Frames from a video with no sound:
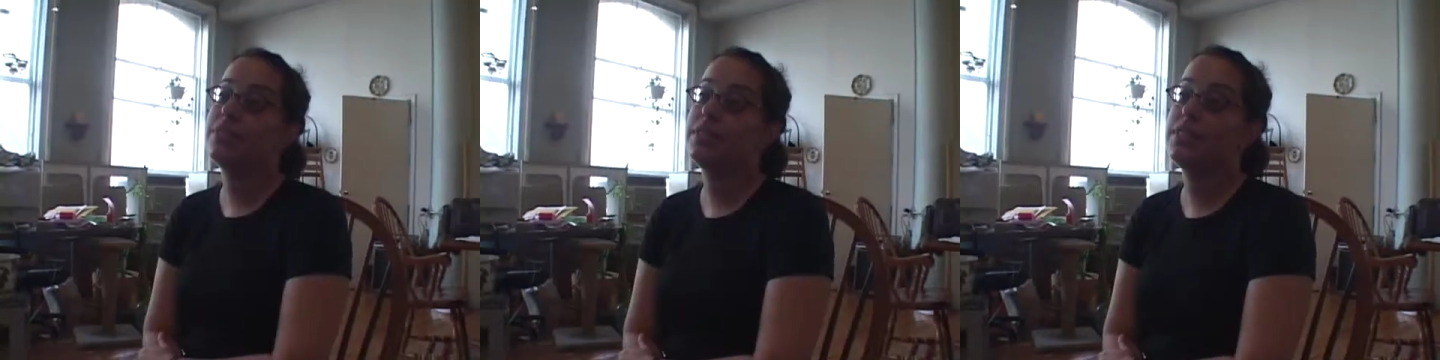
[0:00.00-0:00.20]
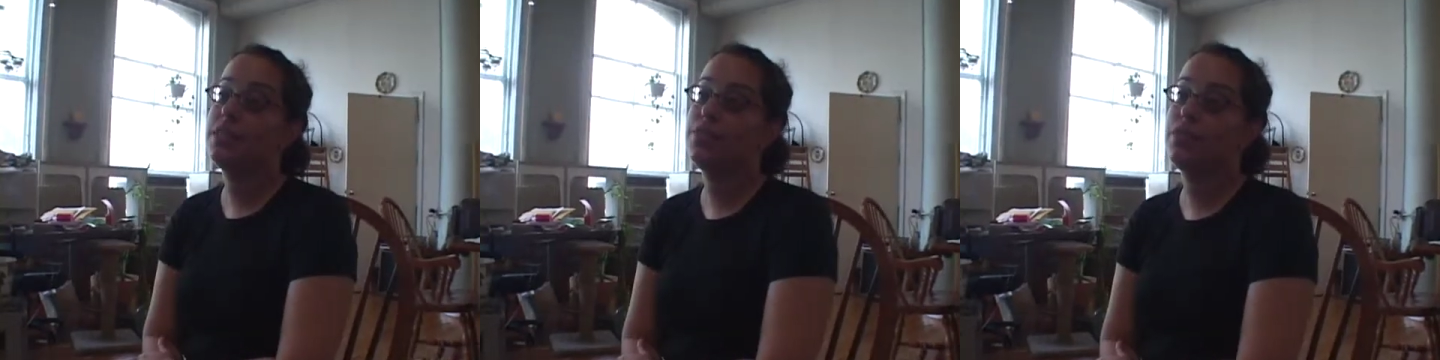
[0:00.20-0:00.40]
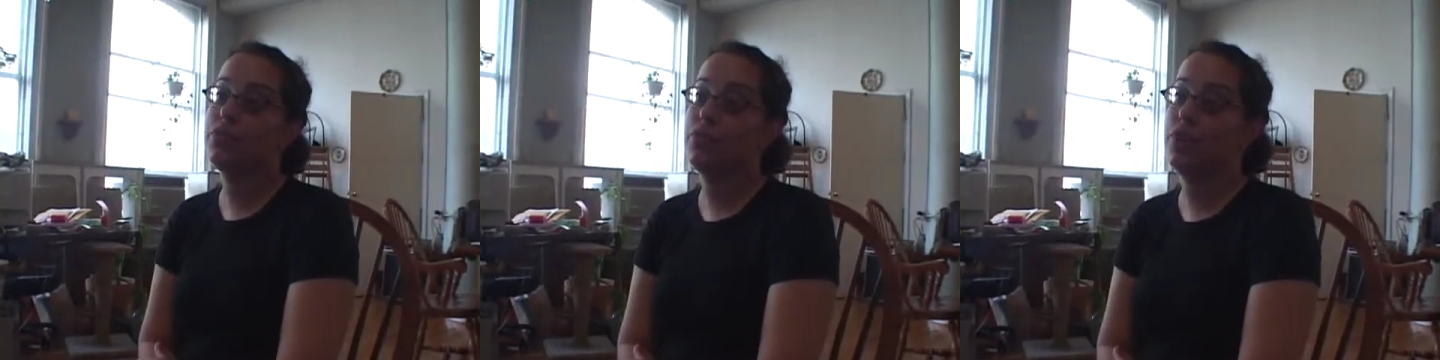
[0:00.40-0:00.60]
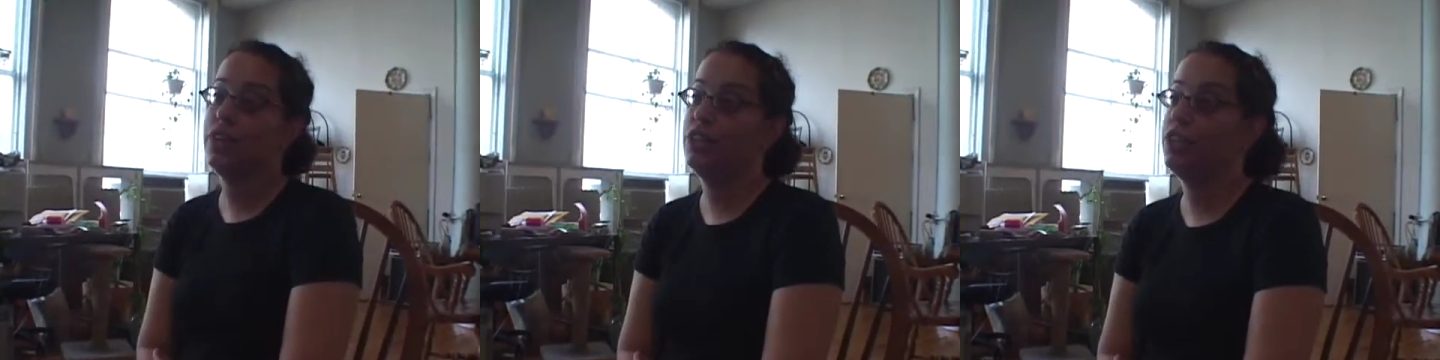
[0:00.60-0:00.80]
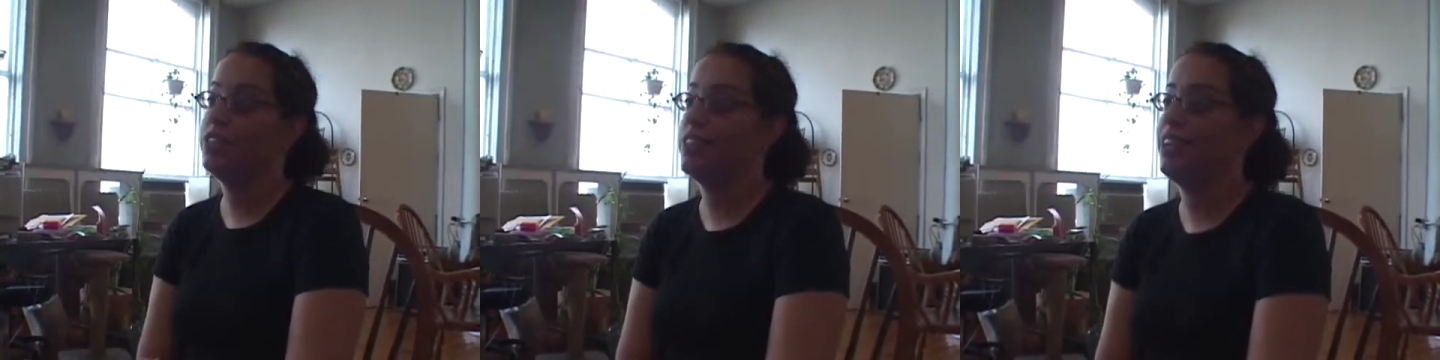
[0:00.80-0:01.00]
Sigmund
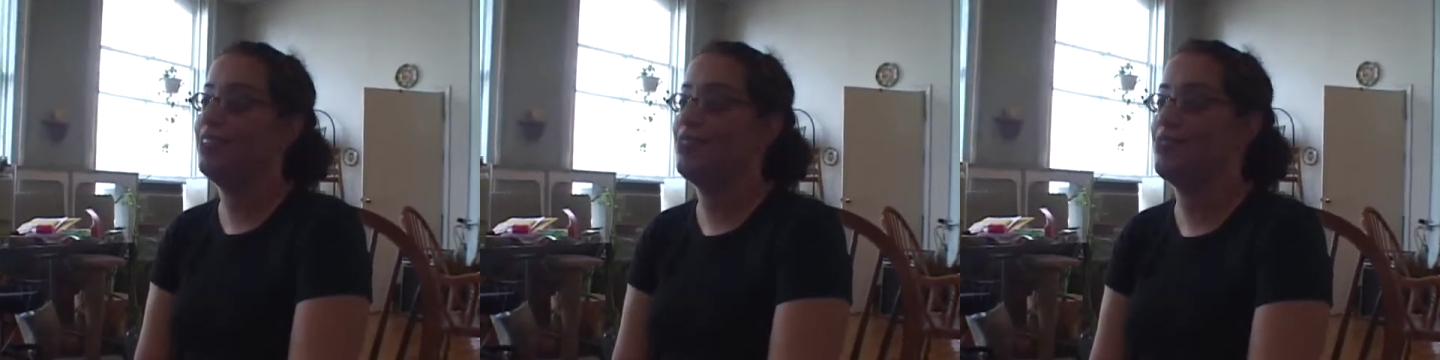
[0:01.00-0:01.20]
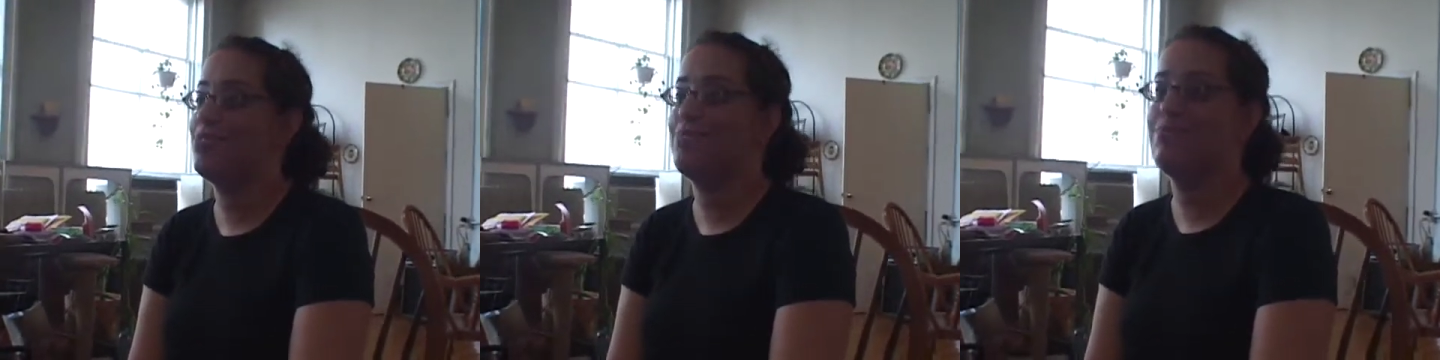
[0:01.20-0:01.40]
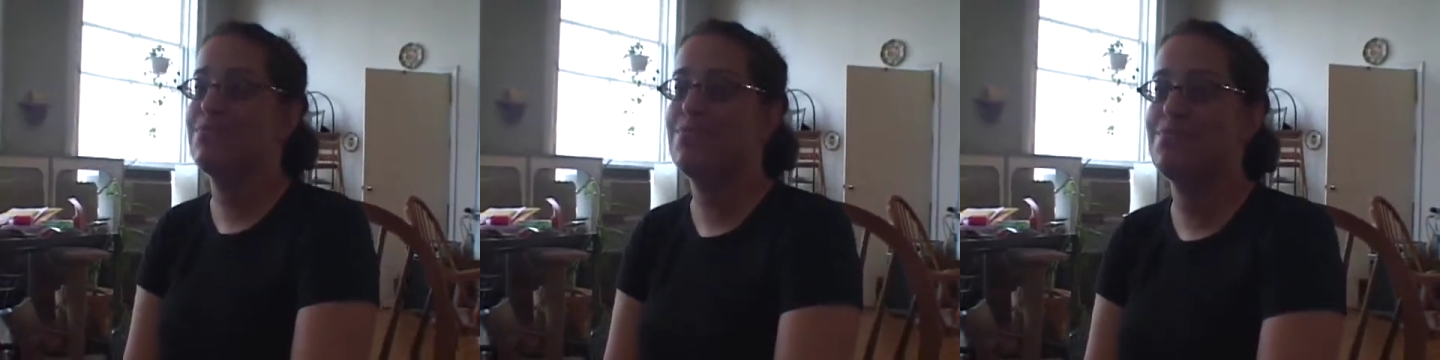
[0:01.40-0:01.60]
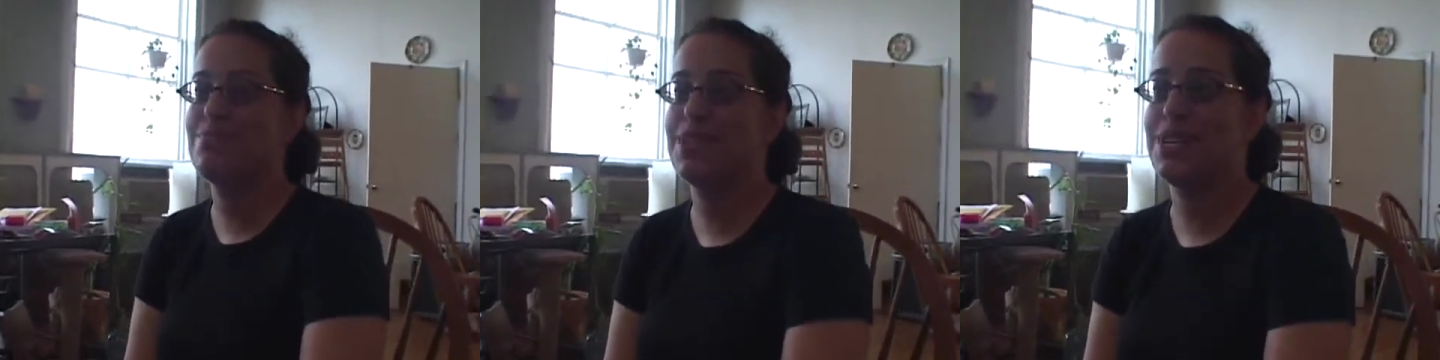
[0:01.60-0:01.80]
Freud just entered the room